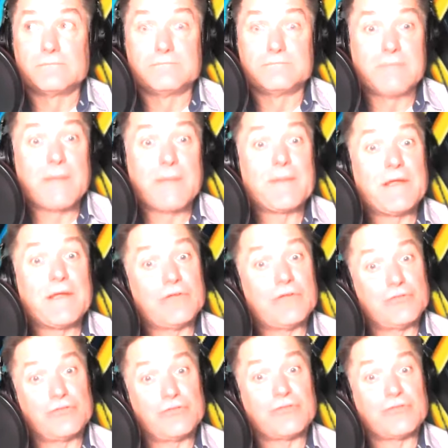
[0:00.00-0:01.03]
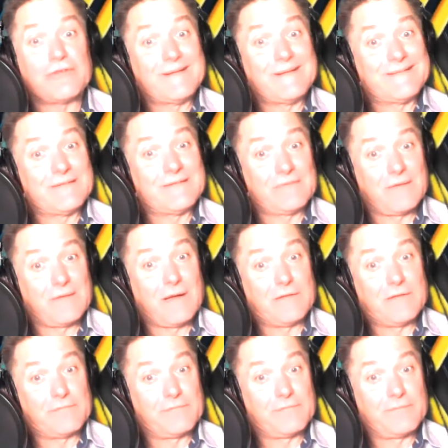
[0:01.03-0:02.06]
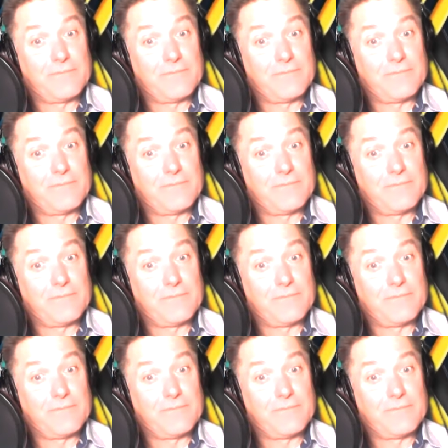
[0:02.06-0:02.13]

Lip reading: maybe he should just end his life.